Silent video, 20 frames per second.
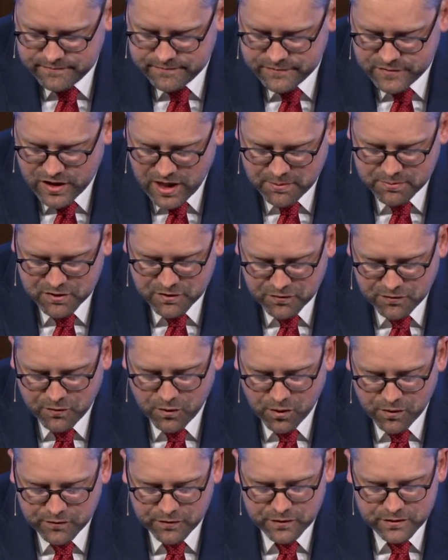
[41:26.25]
Chapter
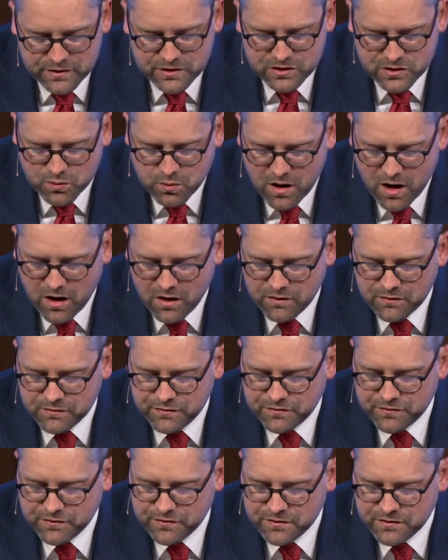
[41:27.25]
4, verse
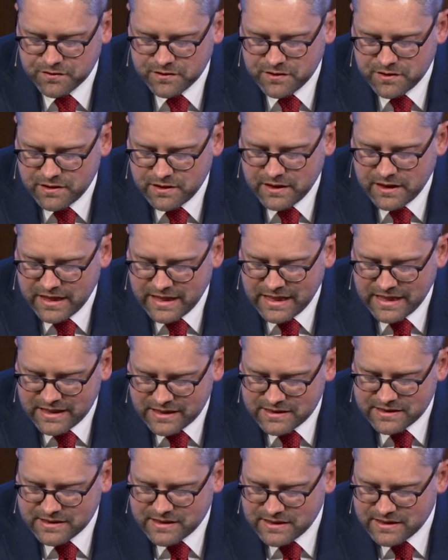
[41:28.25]
12. It
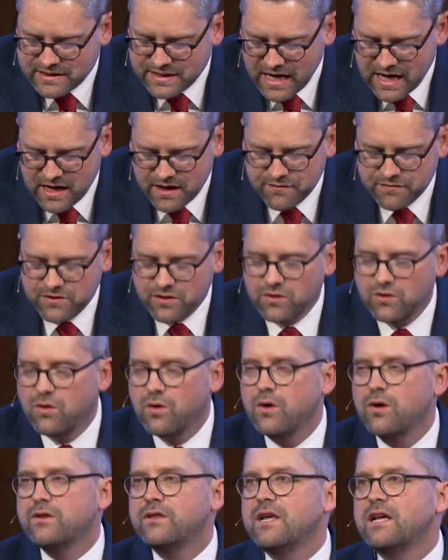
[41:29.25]
is the day of the
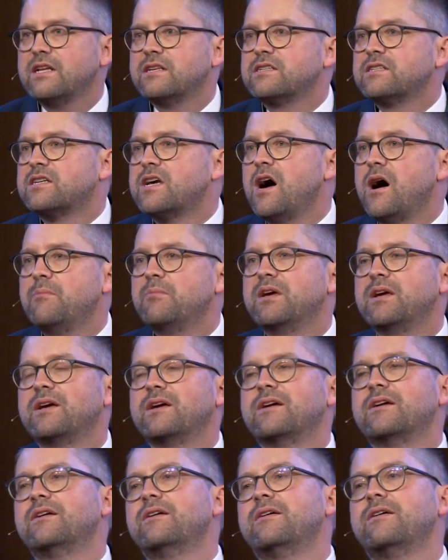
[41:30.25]
Lord that is
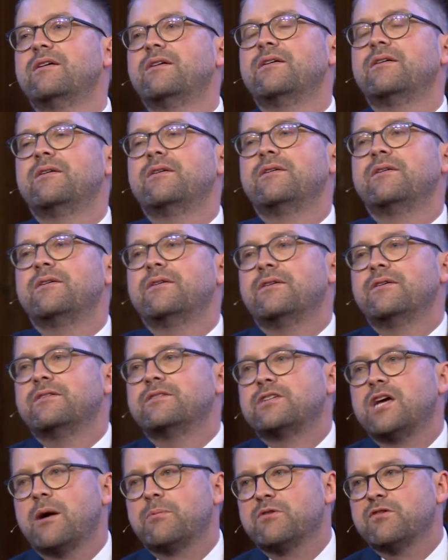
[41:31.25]
coming.
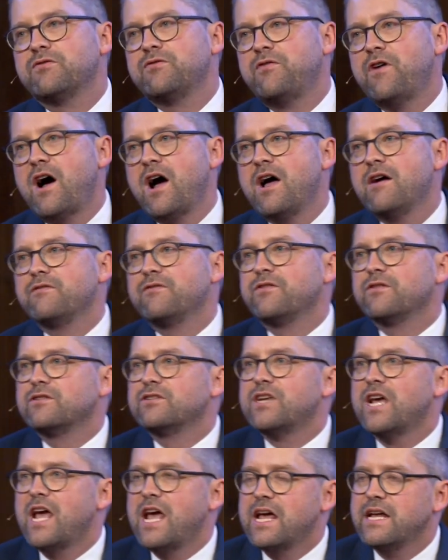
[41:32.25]
Chapter 5,
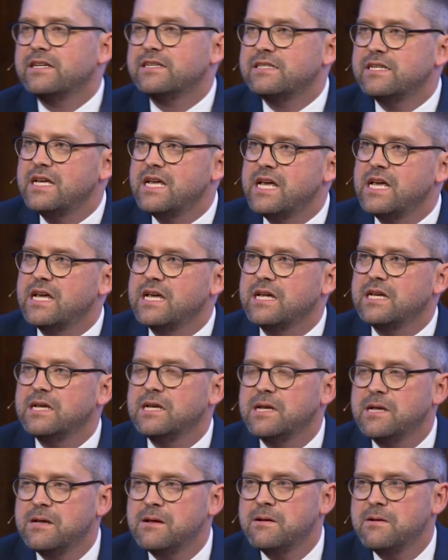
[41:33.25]
verse 18.
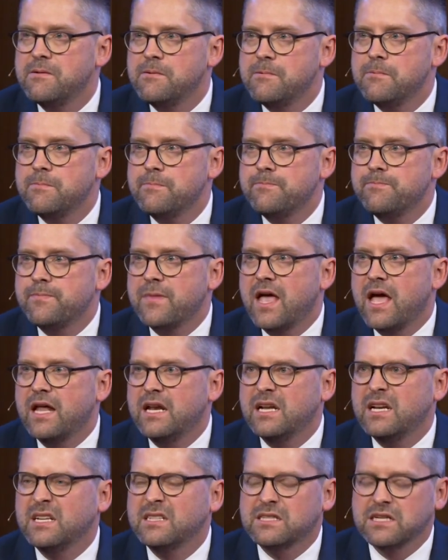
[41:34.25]
And
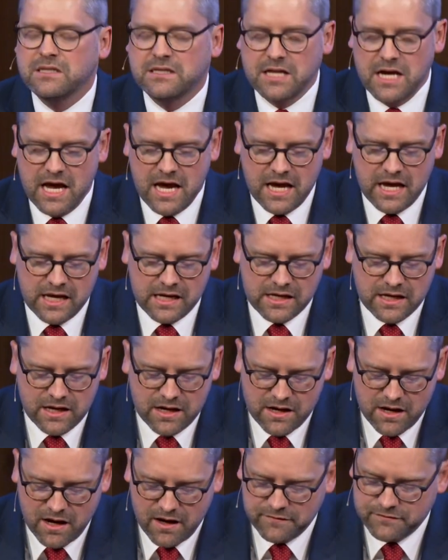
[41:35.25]
it is a day
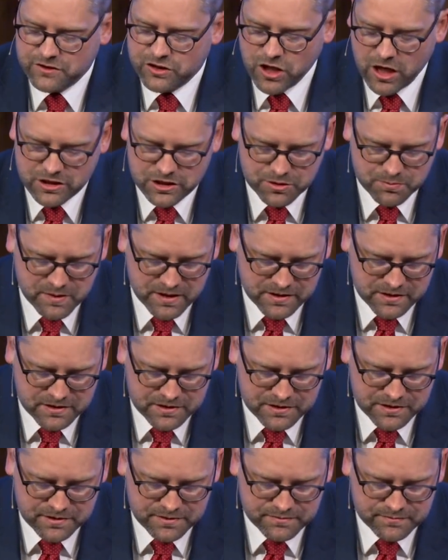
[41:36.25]
of judgment.